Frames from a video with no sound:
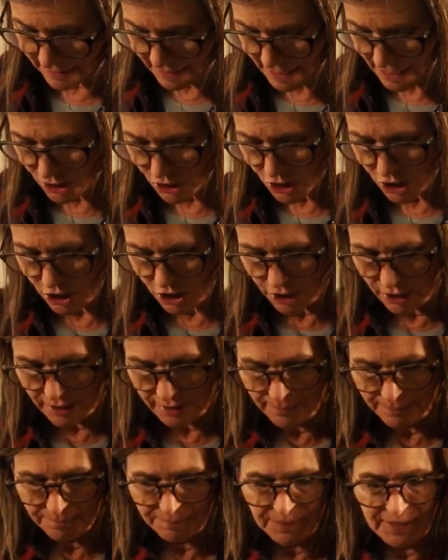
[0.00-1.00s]
leash
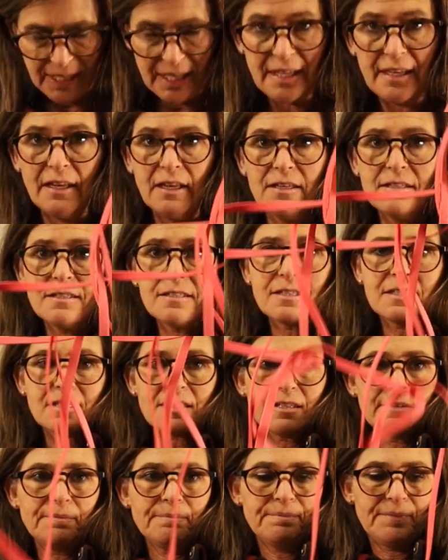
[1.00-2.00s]

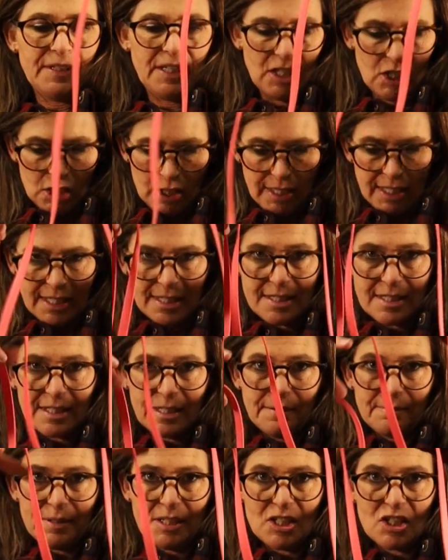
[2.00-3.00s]
is, here it is,
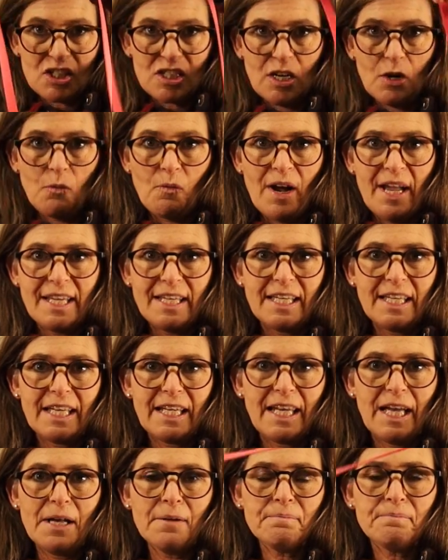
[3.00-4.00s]
I'm going to start winding
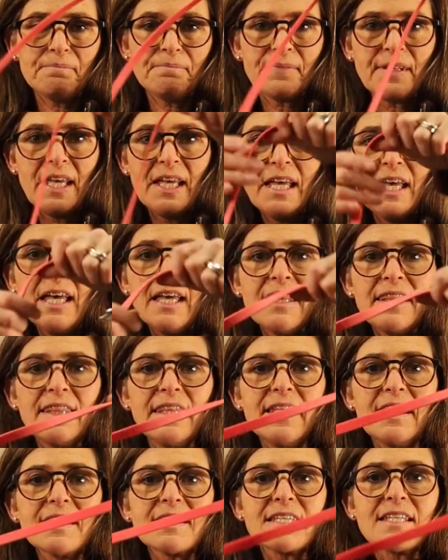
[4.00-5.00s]
it up.
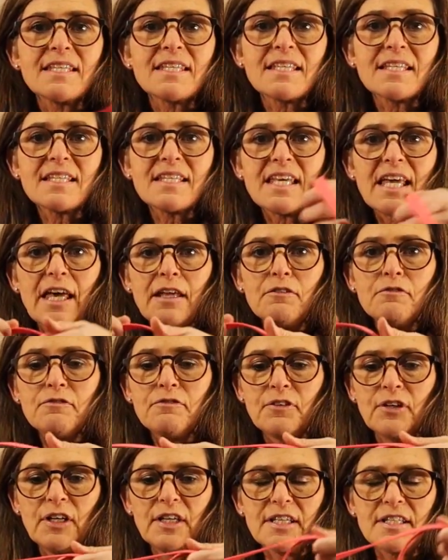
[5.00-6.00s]
This is a
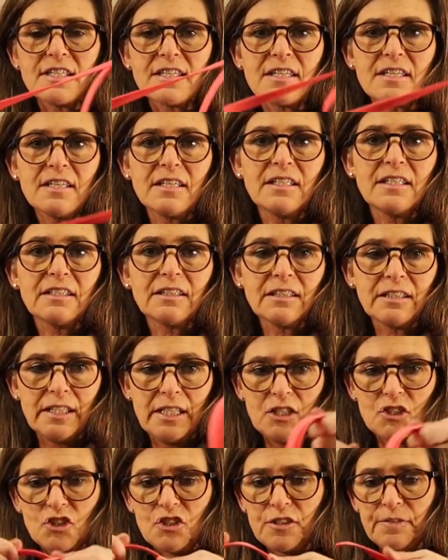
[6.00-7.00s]
10-foot
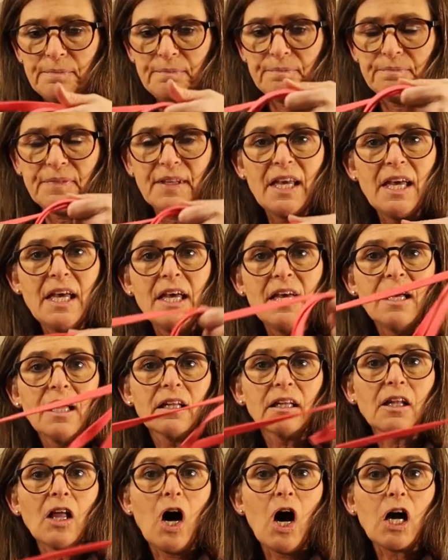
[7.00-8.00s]
leash.
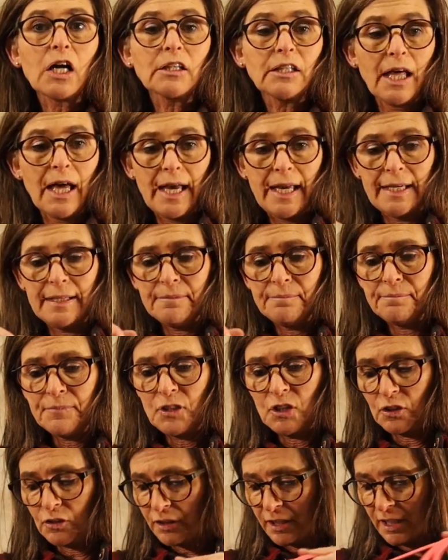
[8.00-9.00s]
Long line,
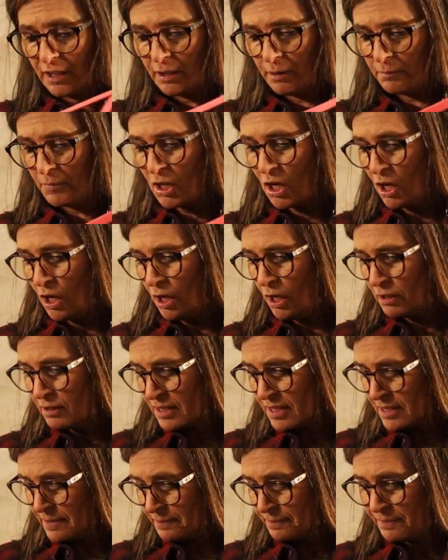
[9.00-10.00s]
you'll hear them
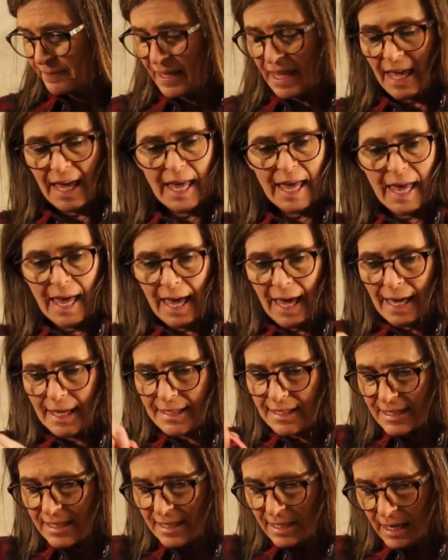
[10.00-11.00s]
called.
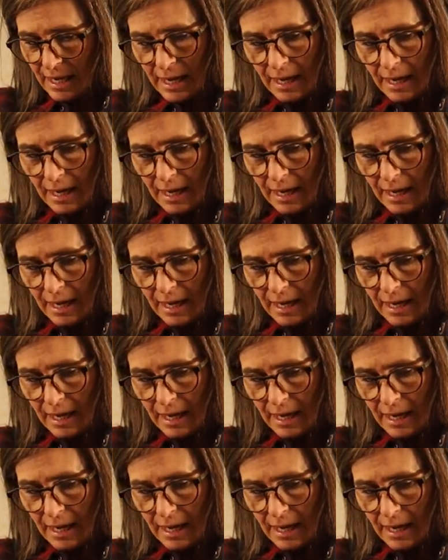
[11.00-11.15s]
And